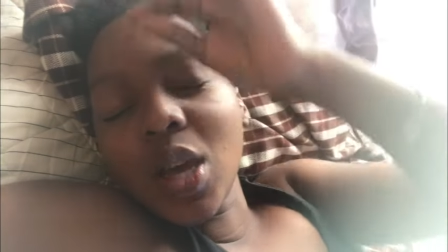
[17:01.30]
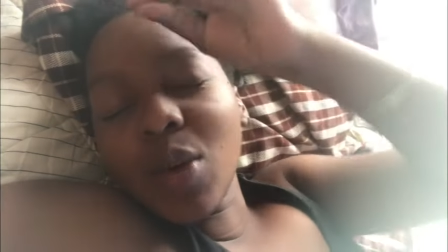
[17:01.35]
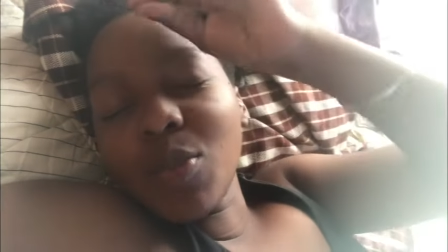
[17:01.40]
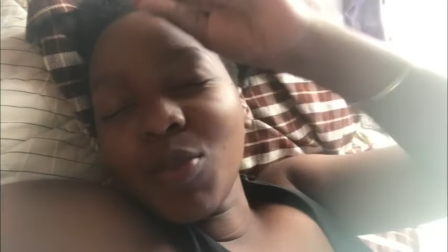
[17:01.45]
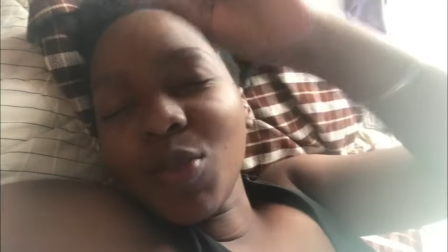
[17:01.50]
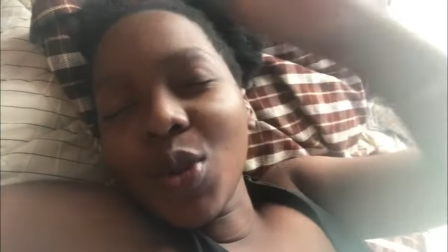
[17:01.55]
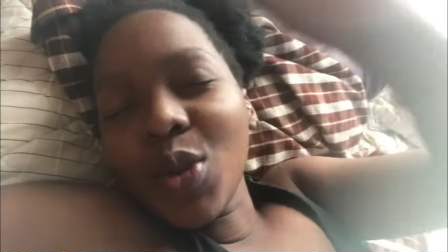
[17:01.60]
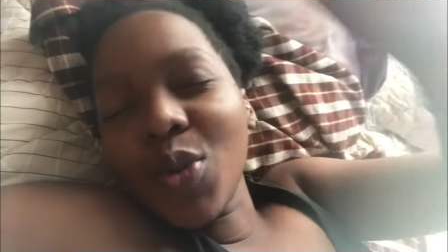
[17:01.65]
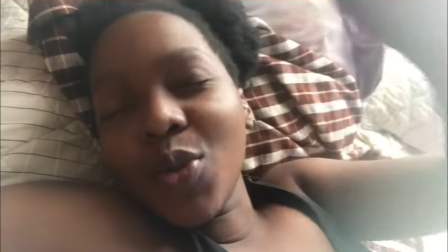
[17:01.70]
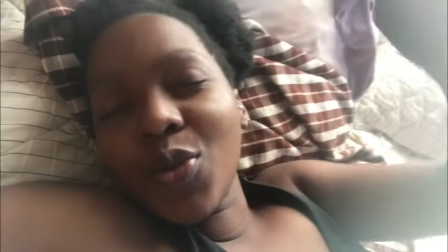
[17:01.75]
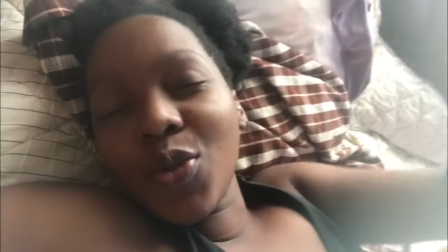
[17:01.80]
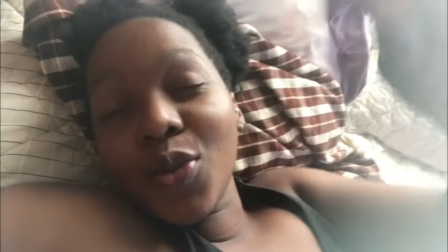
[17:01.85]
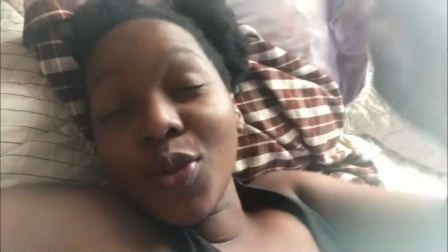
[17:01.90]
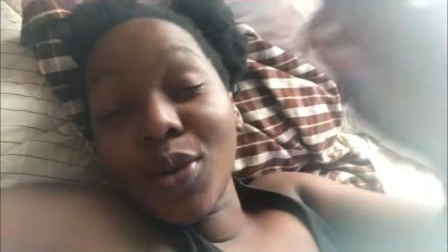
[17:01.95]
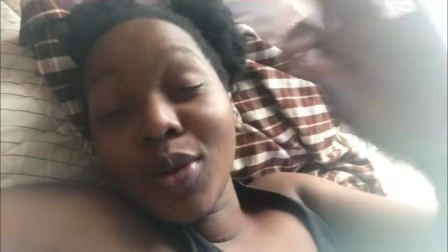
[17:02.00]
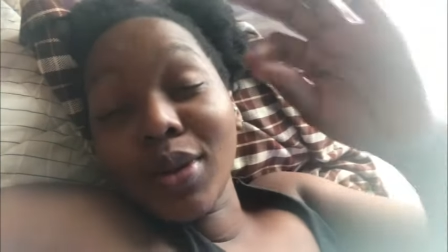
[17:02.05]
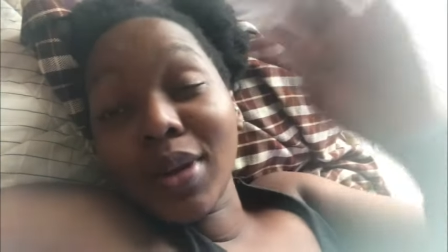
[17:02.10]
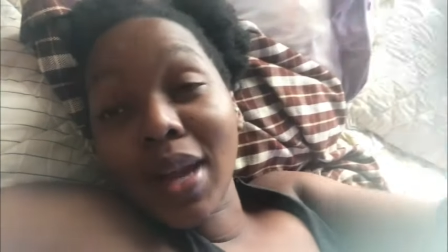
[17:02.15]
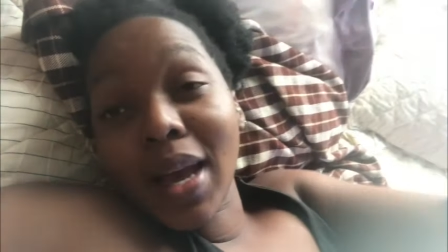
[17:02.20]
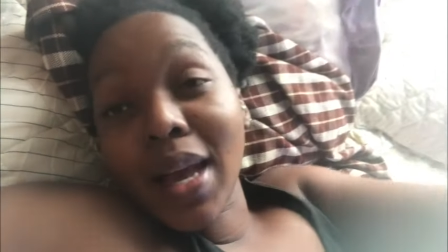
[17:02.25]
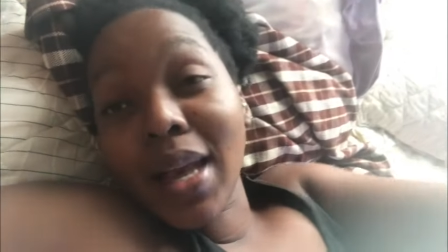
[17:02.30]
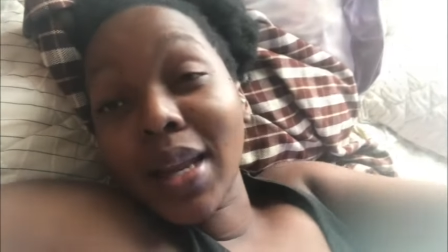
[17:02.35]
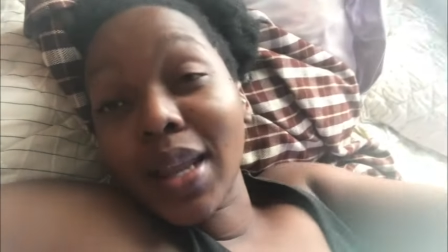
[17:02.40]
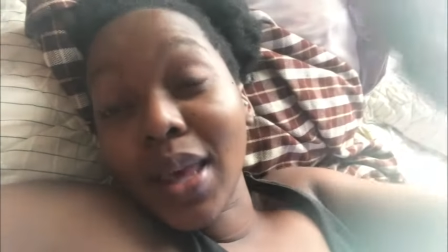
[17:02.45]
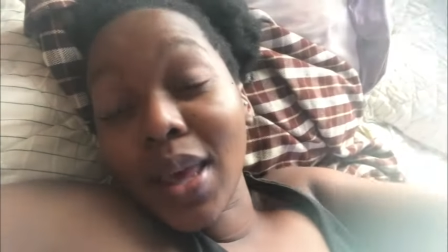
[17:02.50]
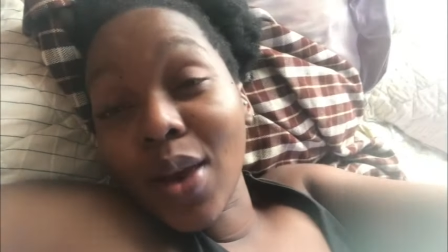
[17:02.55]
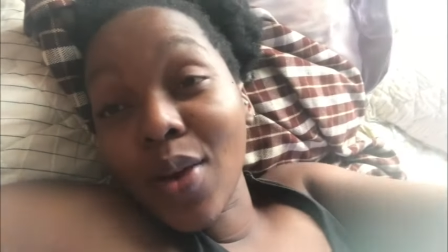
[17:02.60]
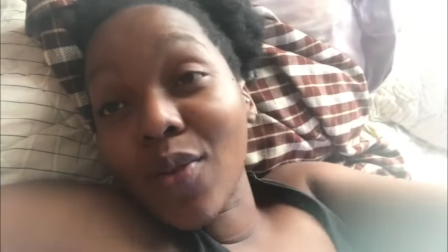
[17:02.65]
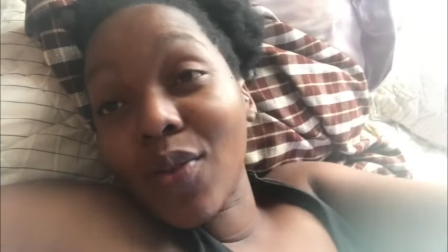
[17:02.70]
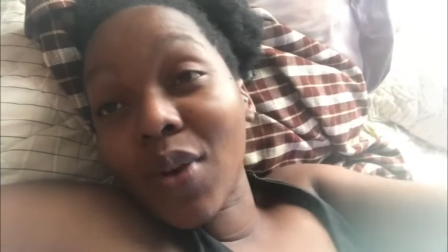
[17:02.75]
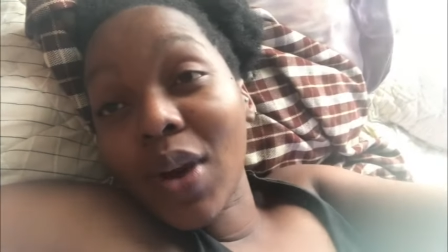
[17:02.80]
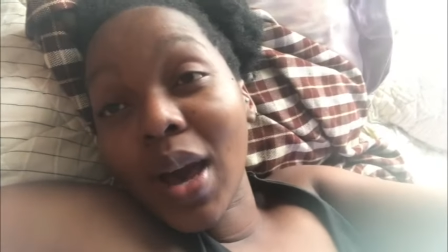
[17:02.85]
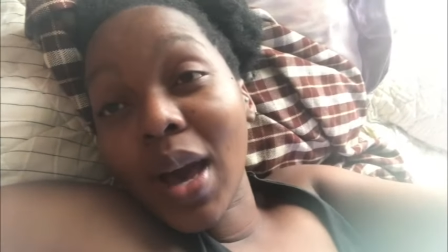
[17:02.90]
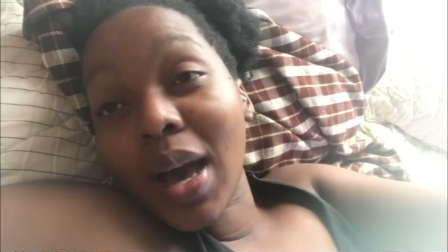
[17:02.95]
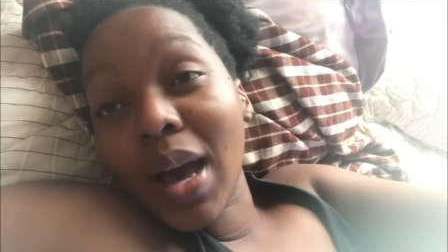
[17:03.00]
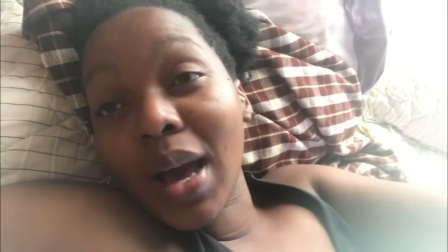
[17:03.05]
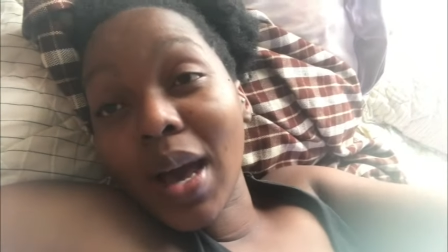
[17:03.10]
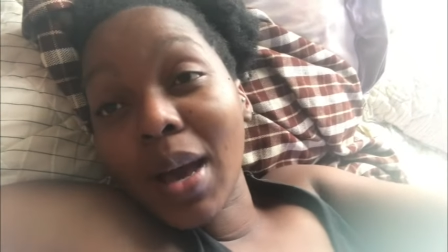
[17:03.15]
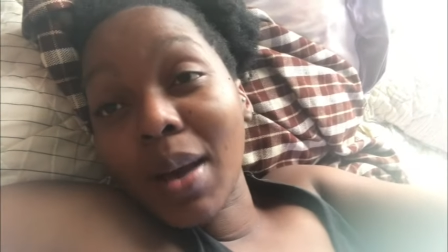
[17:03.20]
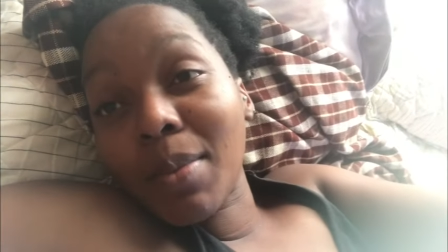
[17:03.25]
beautiful night
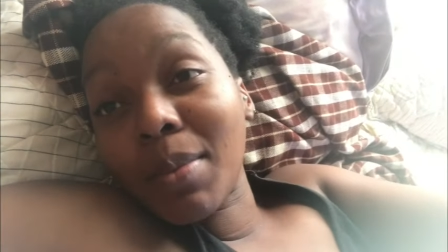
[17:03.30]
ever